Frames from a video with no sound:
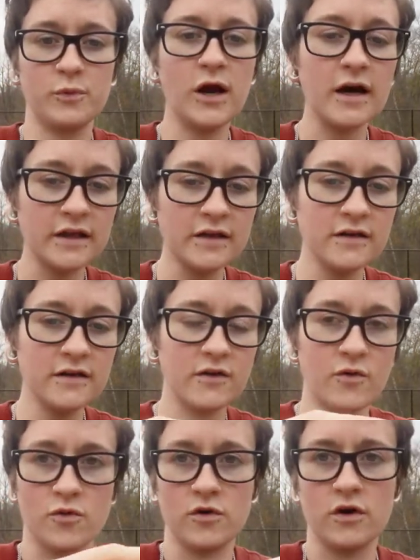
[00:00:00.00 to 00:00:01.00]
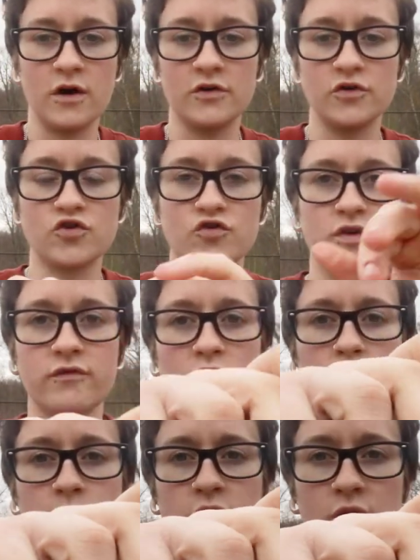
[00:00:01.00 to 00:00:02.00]
cut it or under tree
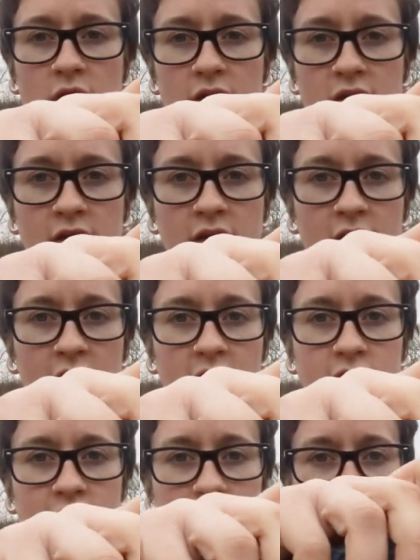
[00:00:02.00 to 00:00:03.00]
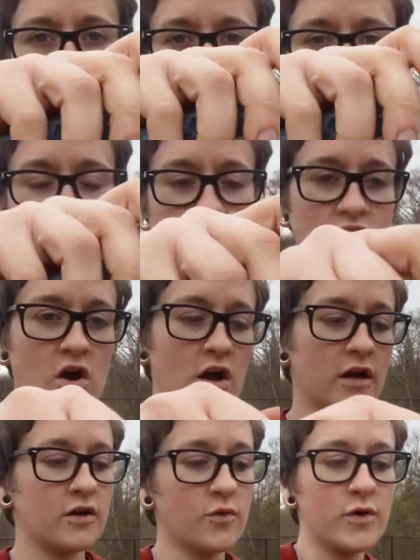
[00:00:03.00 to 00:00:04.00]
rope to cut it, that's actually
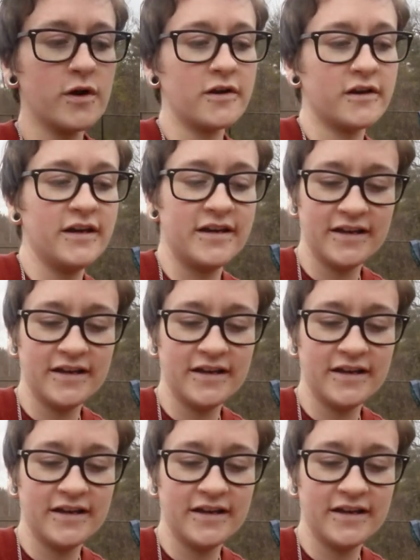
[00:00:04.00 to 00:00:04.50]
not going to work.